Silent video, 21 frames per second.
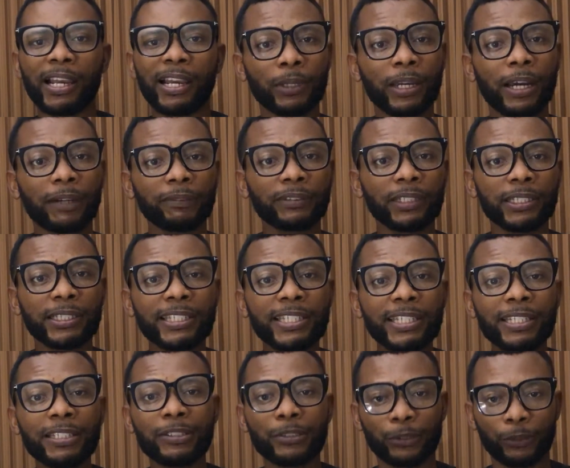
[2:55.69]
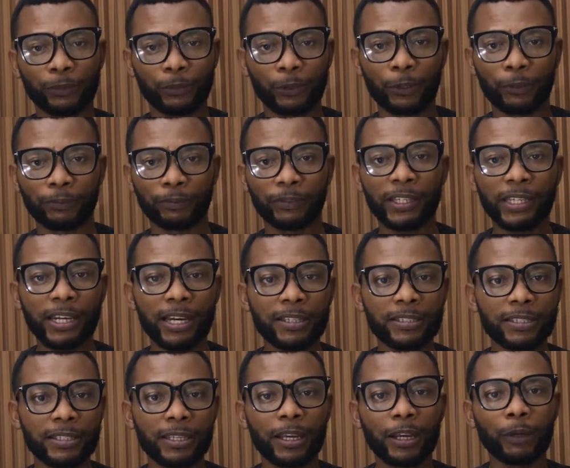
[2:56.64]
We have the deeds of
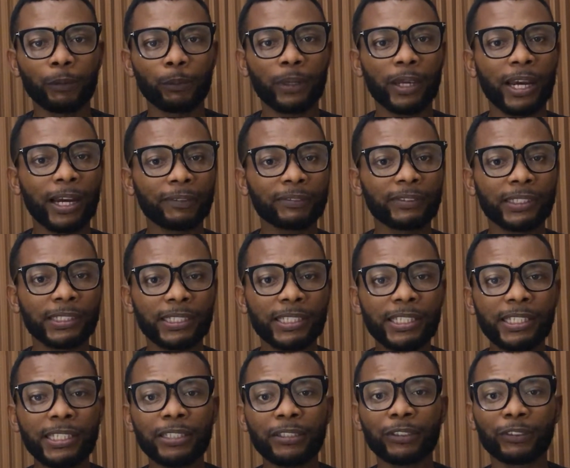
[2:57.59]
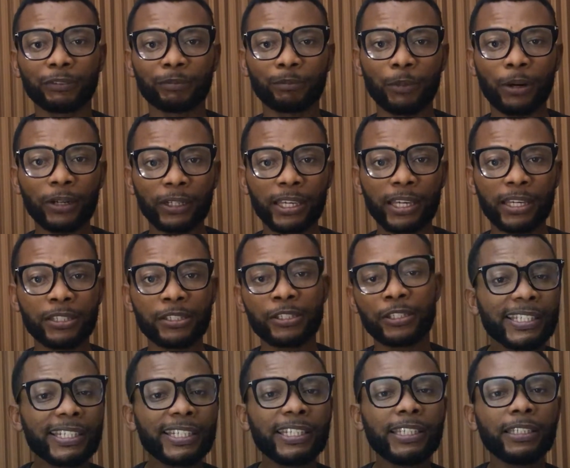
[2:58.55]
conveyance, we have the deed of mortgage,
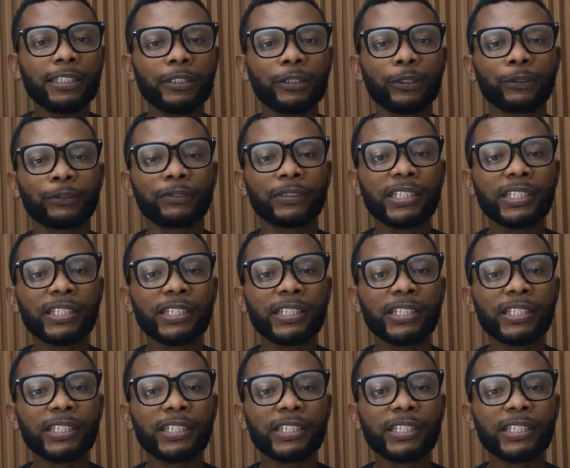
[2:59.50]
deed of